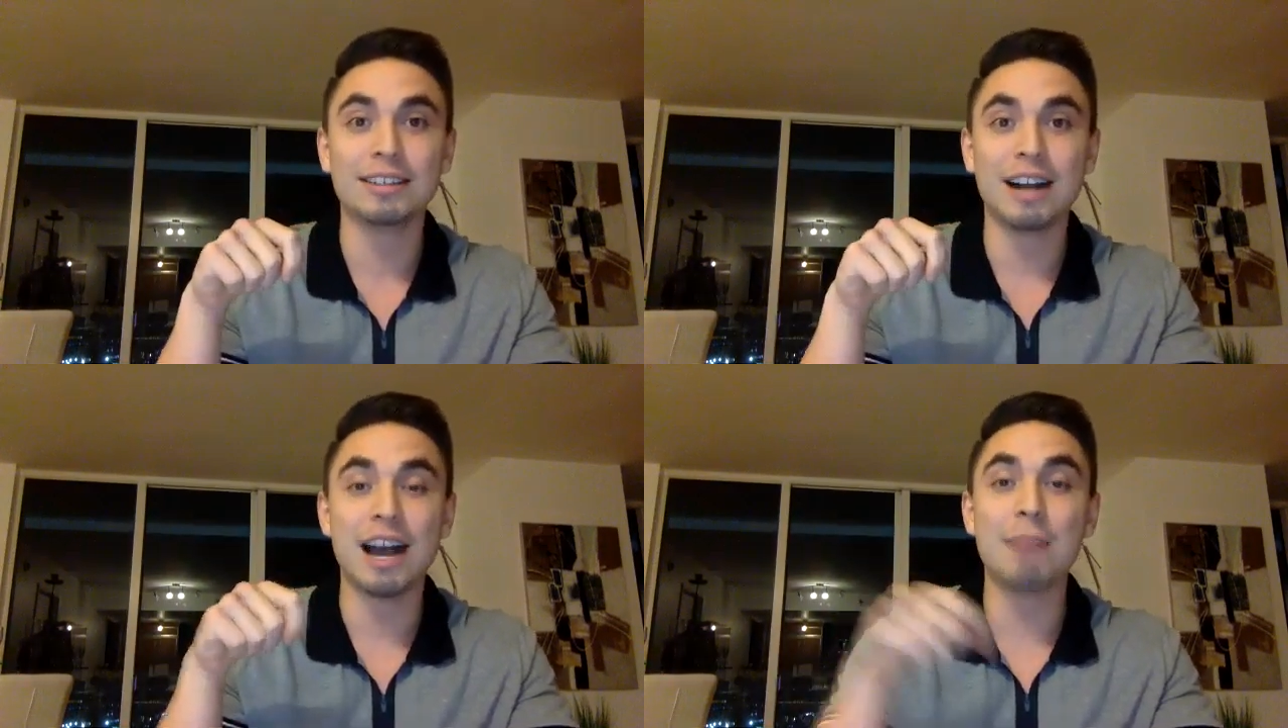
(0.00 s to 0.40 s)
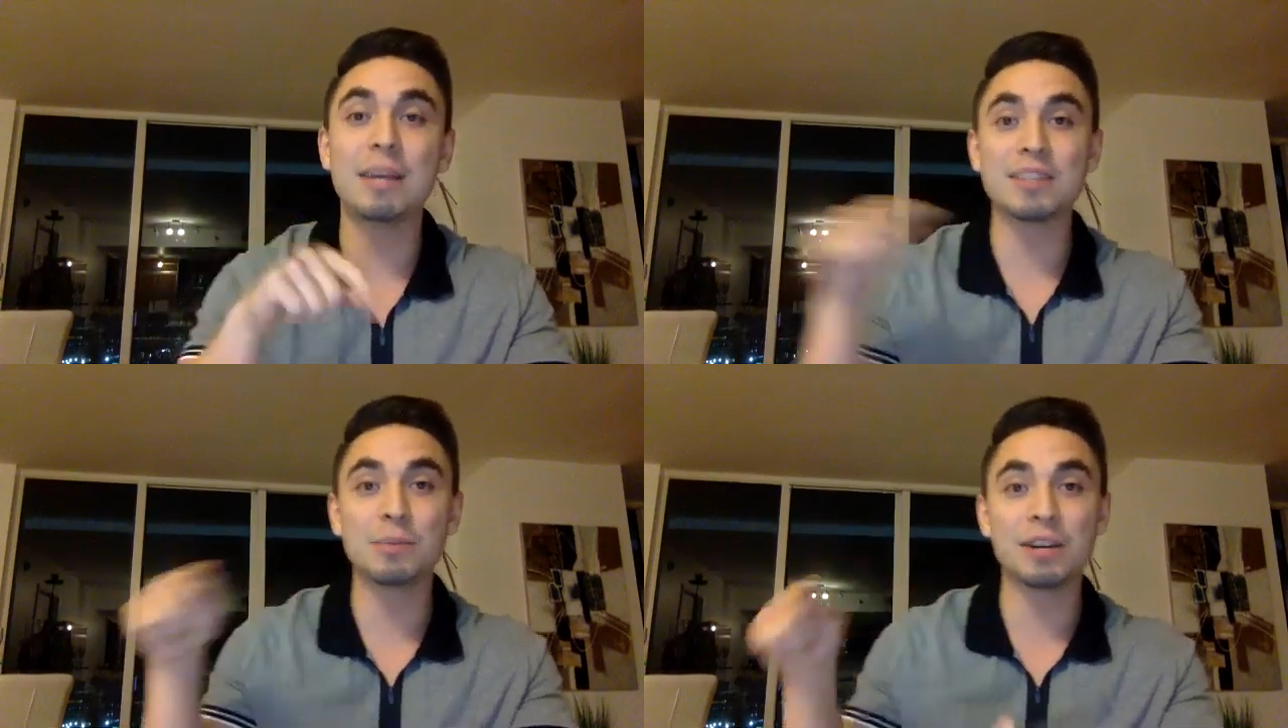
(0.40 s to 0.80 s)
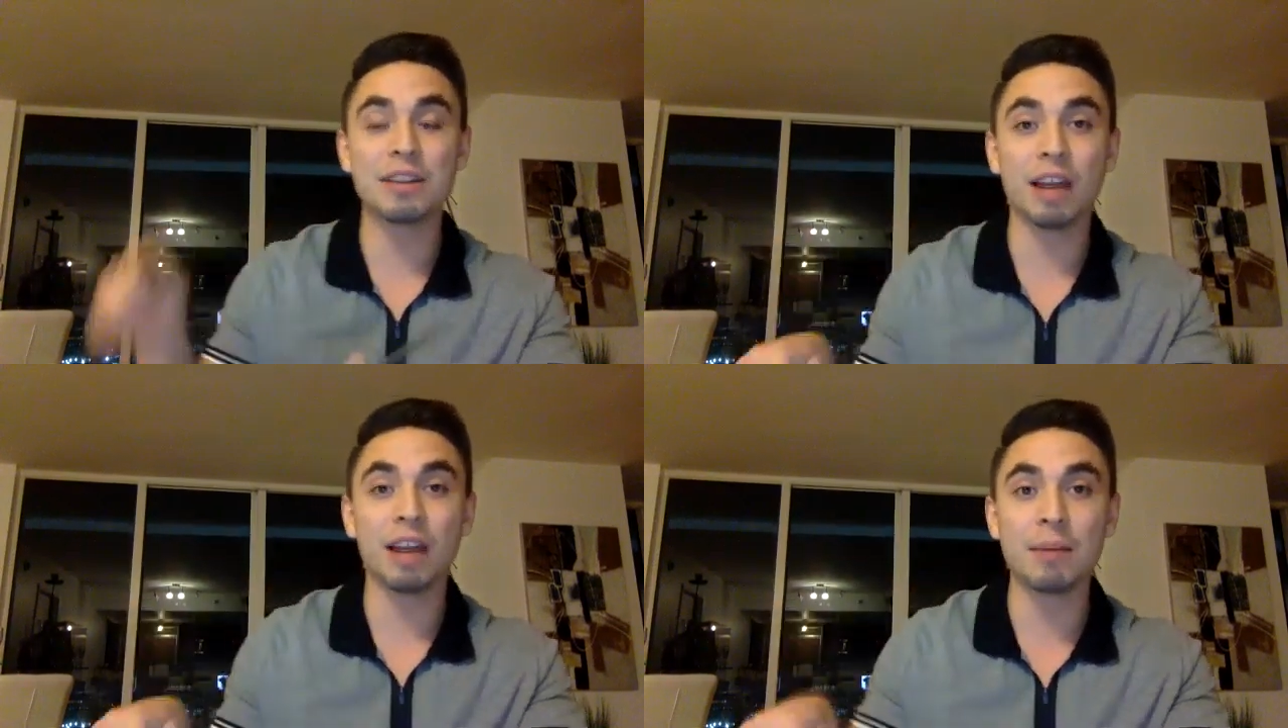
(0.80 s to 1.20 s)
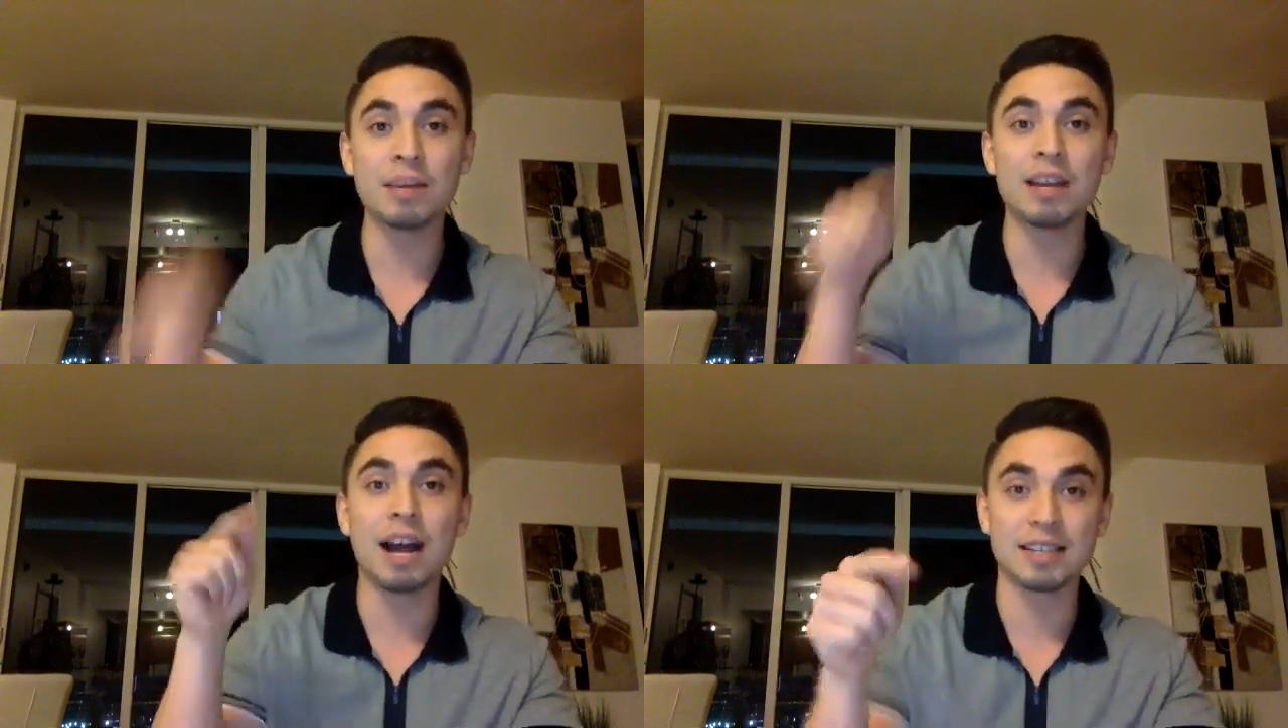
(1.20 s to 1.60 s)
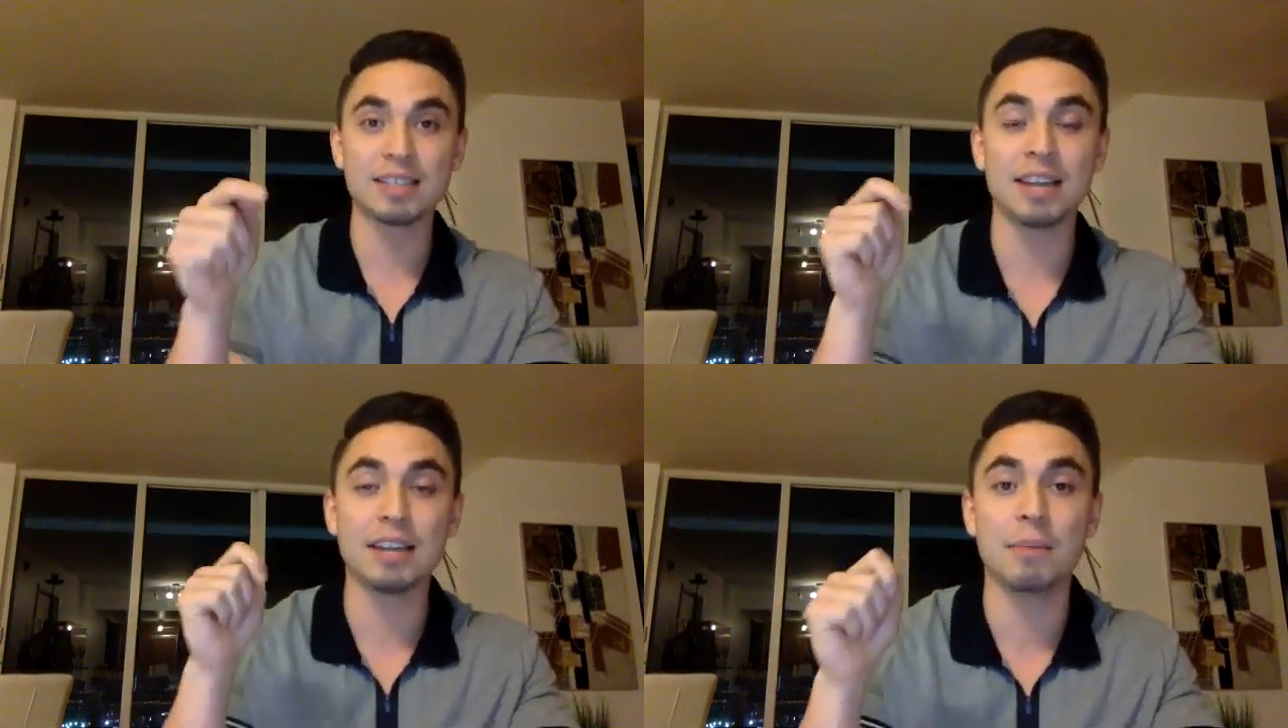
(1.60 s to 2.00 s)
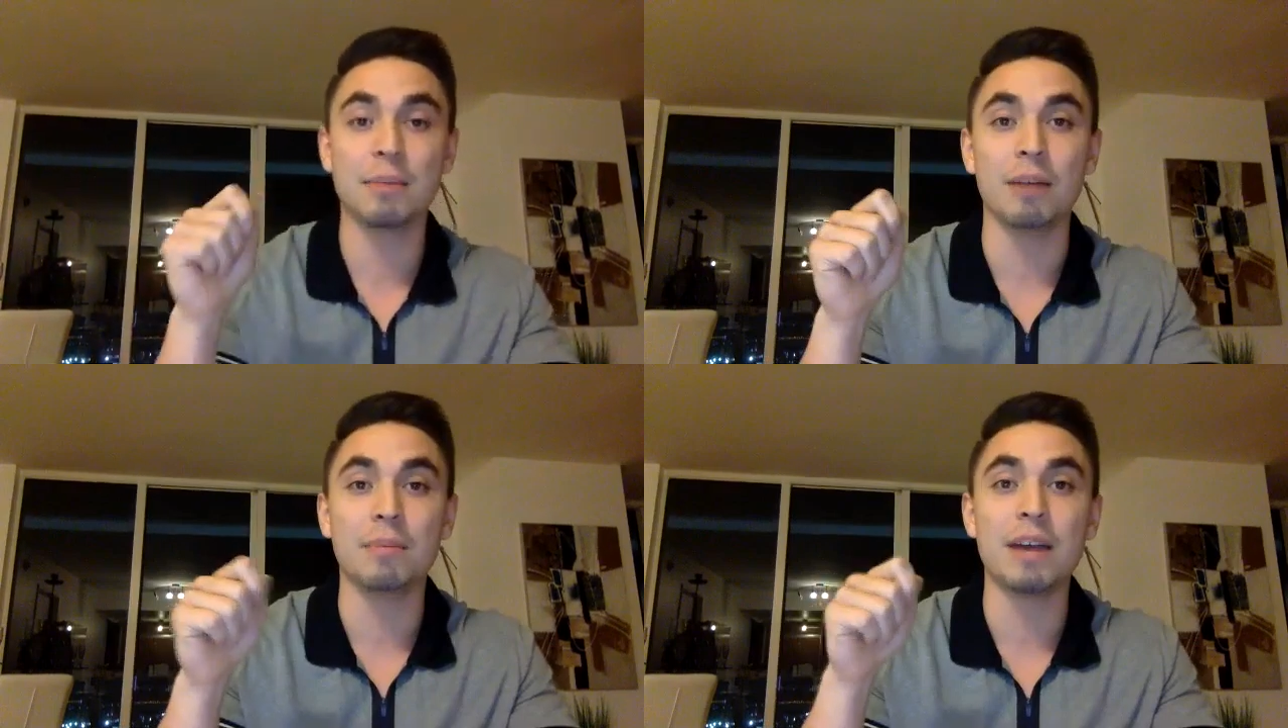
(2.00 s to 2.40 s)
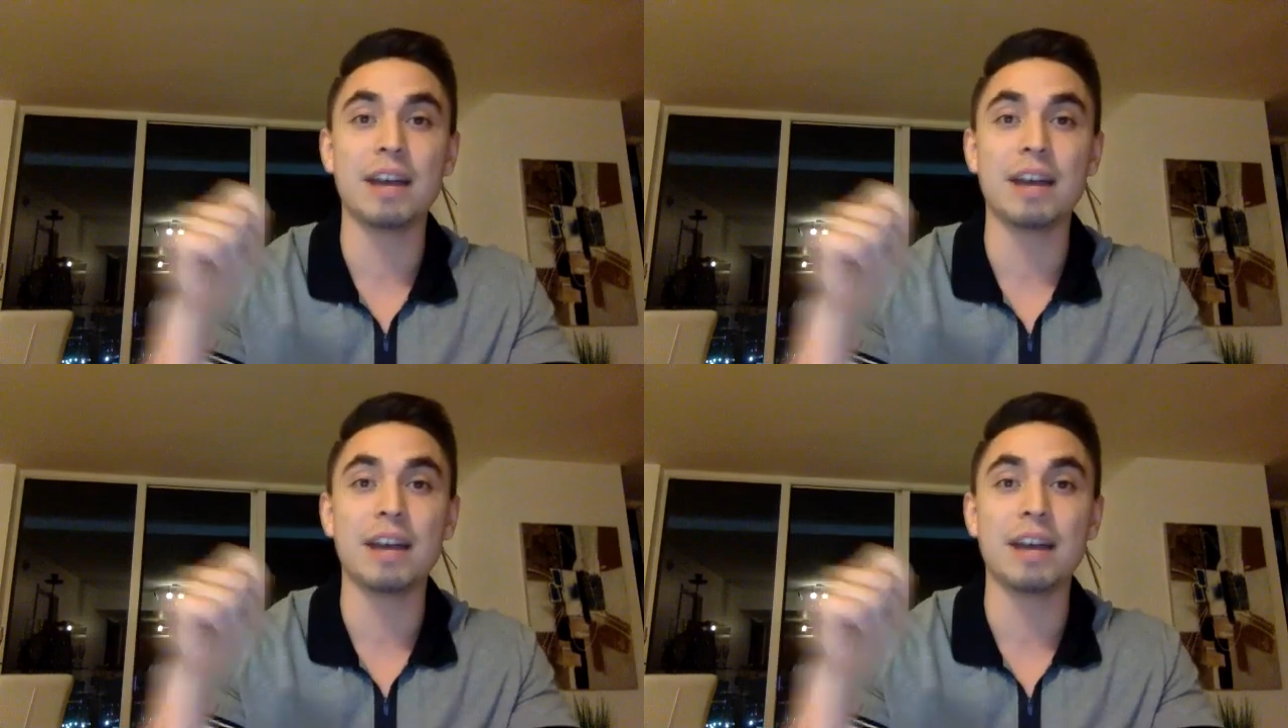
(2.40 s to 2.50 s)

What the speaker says: I met someone in the lobby, I signed them up.